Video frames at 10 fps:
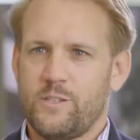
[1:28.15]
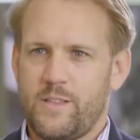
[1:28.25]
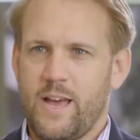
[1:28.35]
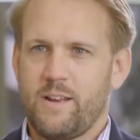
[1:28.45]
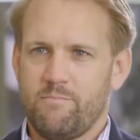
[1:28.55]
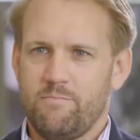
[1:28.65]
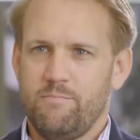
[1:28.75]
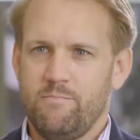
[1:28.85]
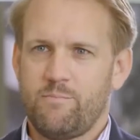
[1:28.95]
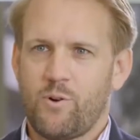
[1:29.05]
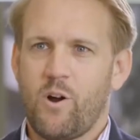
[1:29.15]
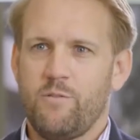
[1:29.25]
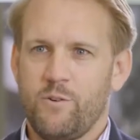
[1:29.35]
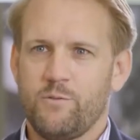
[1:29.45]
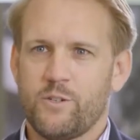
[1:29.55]
just that
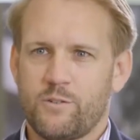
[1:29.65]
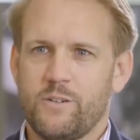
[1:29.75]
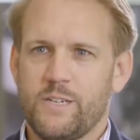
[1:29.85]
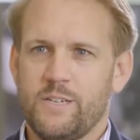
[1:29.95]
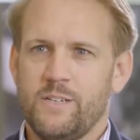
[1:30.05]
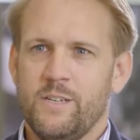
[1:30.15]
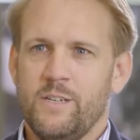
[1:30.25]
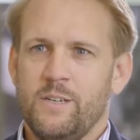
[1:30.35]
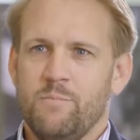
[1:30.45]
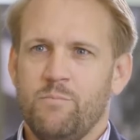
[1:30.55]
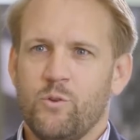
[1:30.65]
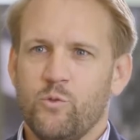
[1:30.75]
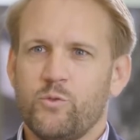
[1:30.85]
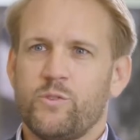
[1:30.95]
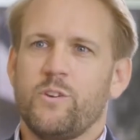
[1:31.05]
private retreat, but
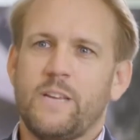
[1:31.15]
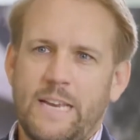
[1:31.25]
also